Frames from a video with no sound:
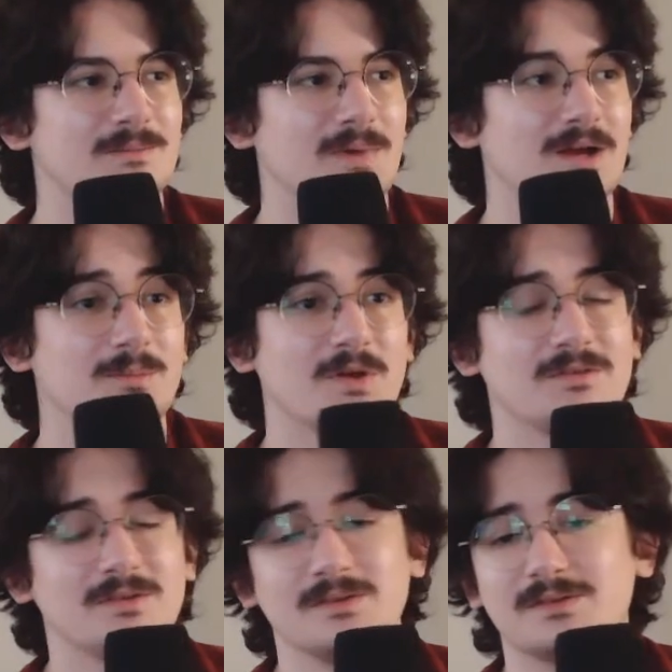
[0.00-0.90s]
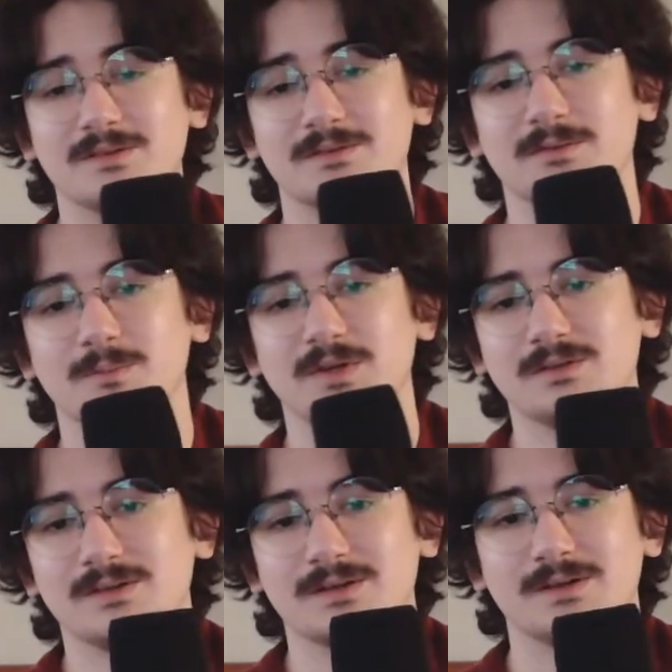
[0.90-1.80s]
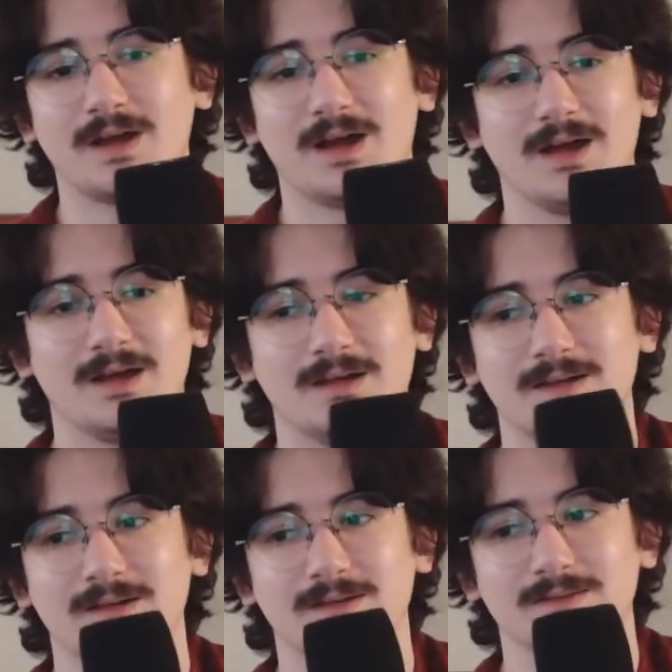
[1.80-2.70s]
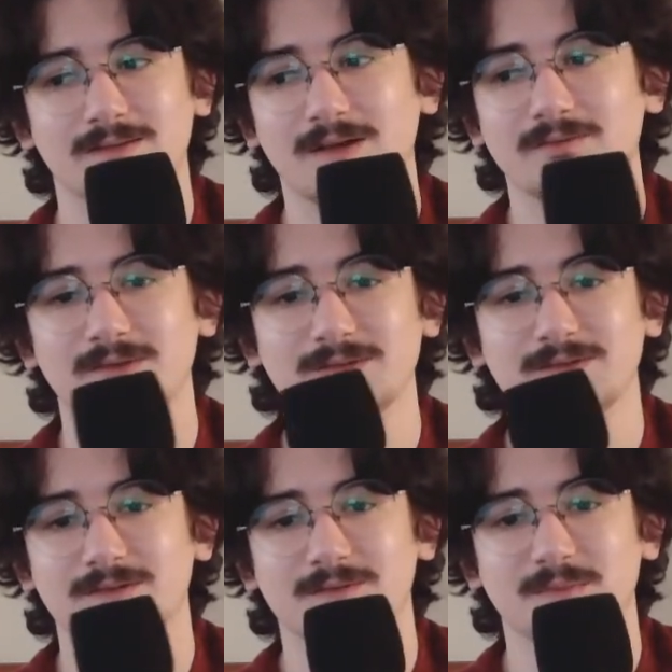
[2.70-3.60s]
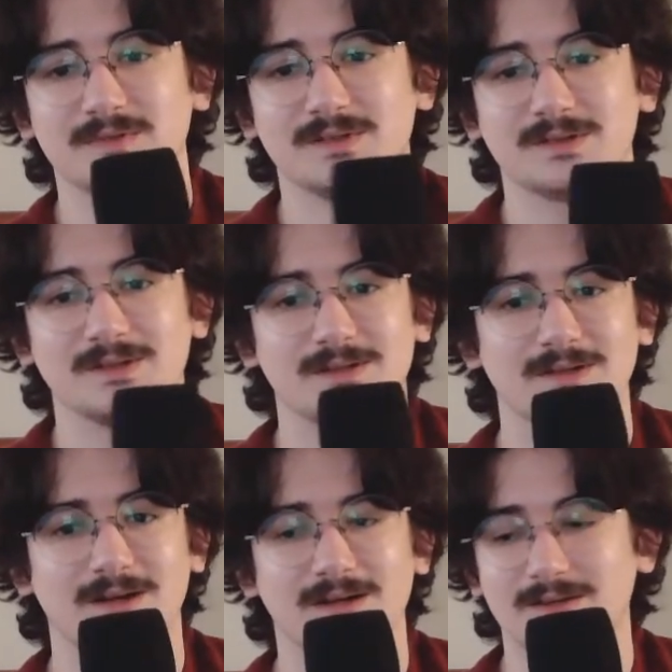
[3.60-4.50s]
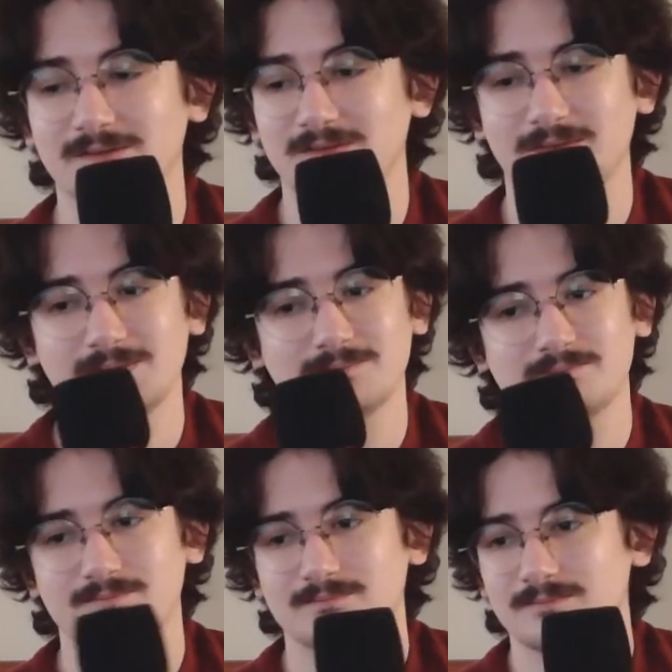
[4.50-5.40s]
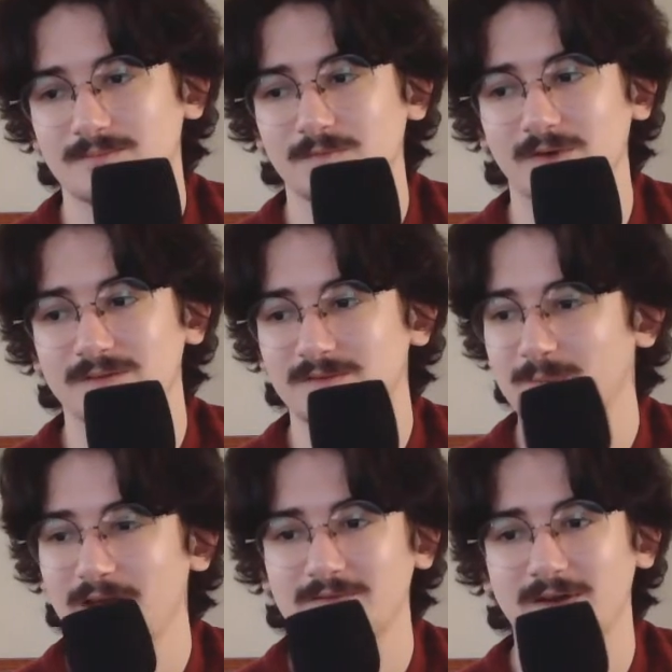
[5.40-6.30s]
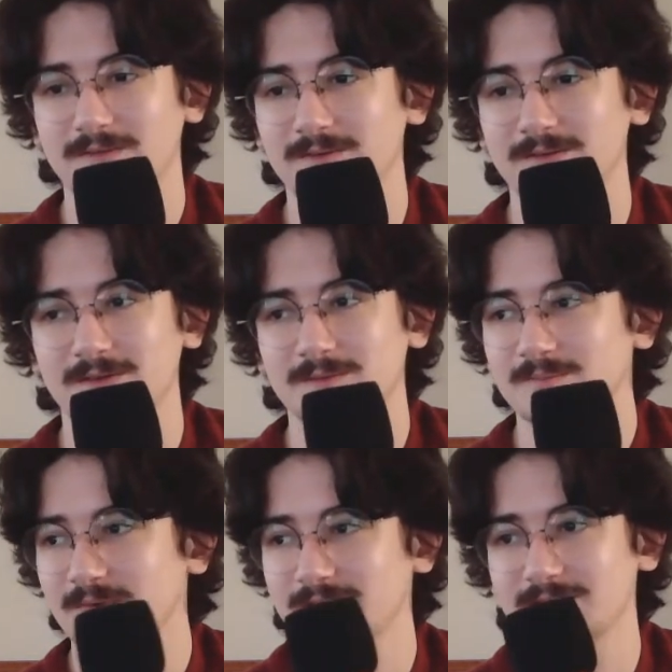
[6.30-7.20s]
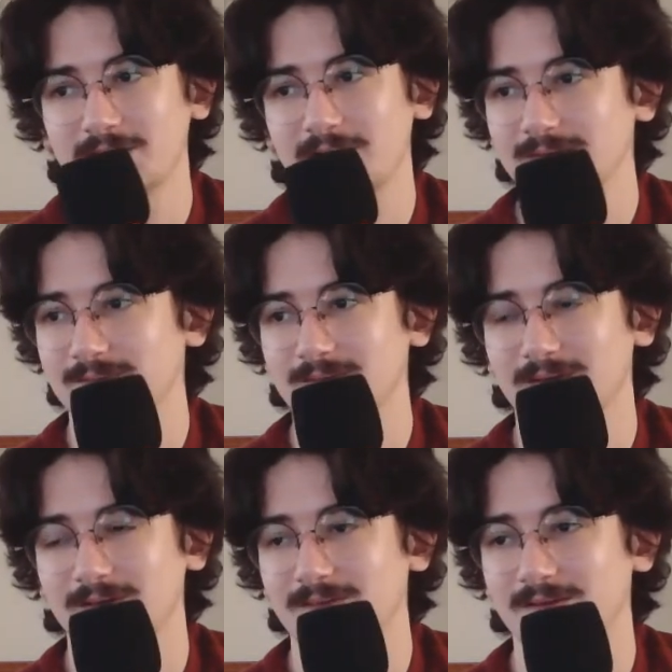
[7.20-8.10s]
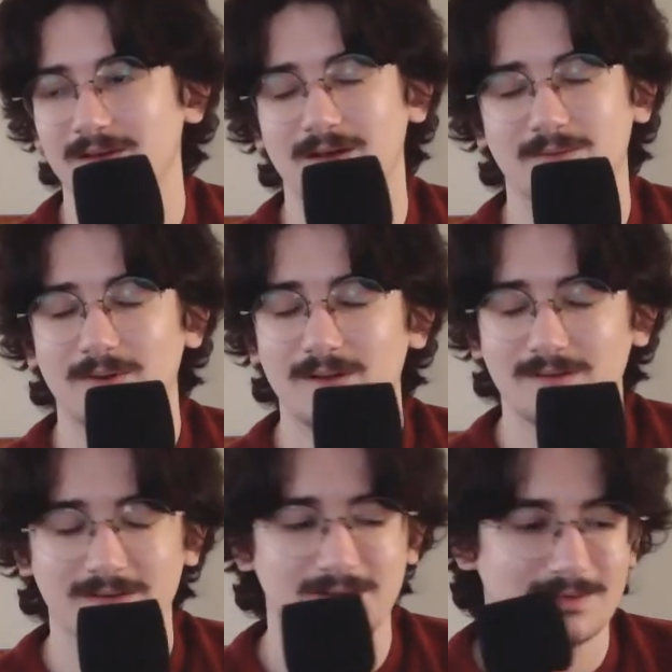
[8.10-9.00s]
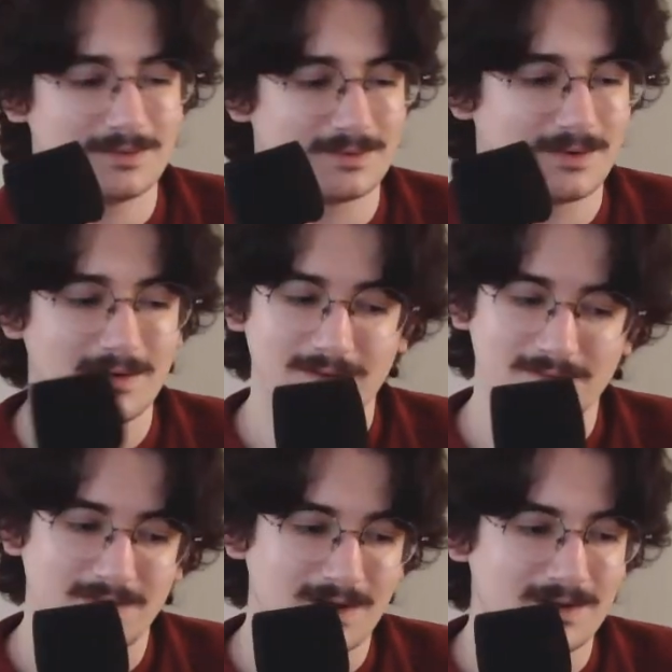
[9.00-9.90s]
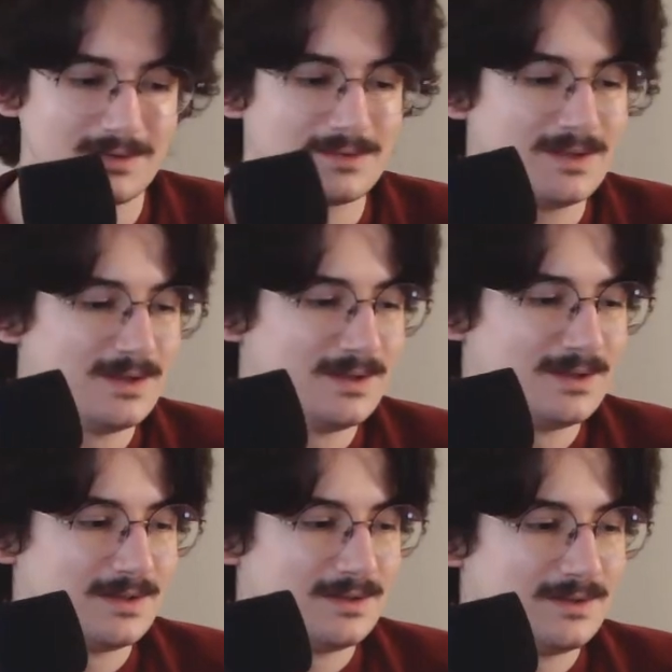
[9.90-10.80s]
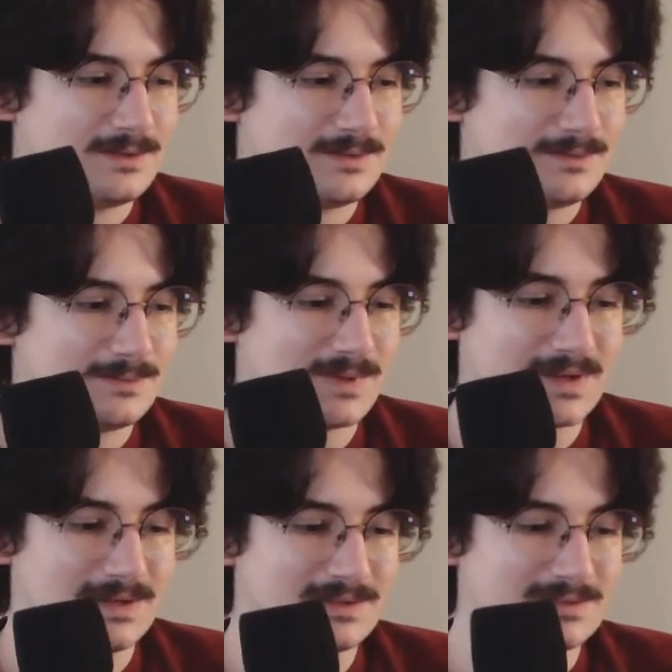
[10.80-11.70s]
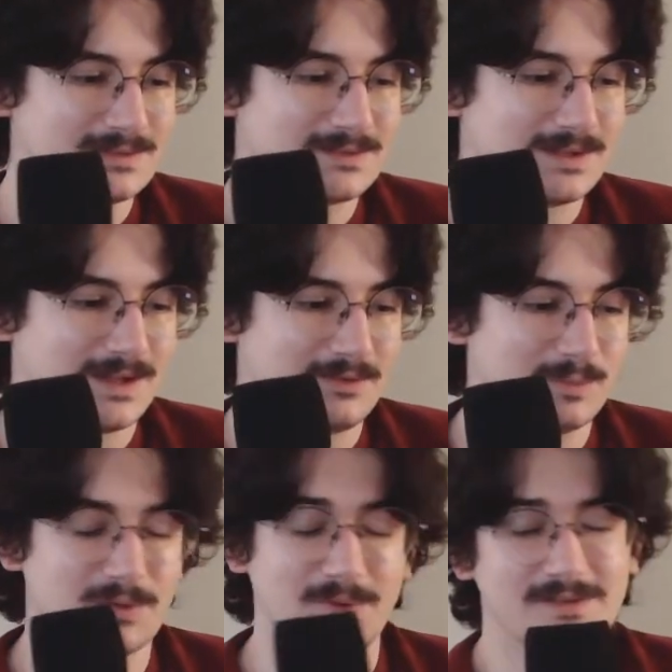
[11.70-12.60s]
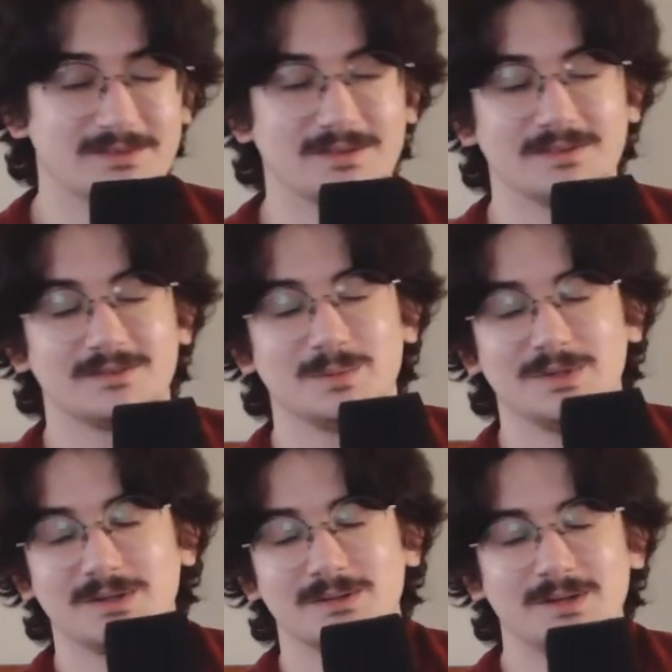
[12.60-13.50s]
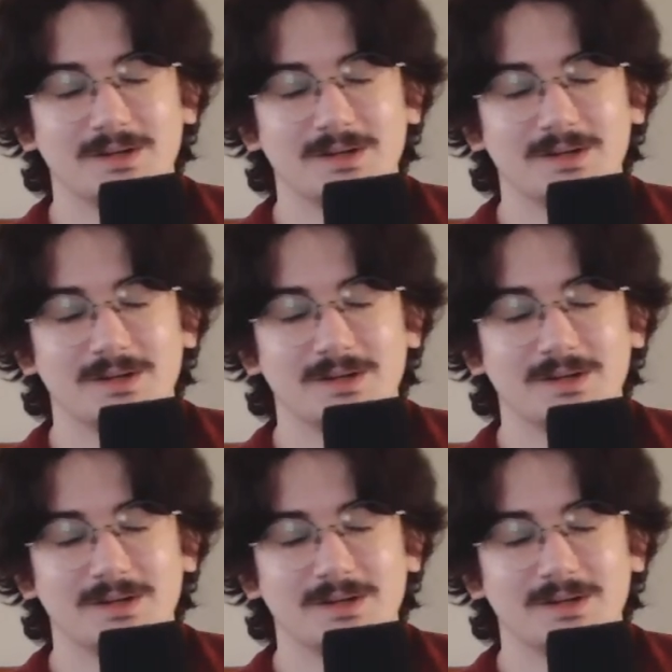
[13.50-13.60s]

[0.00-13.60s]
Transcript: I mostly use these for music. I love using these for music. I just run Spotify through them. It's not anything high quality or audiophile, because it would be wasted on the speaker.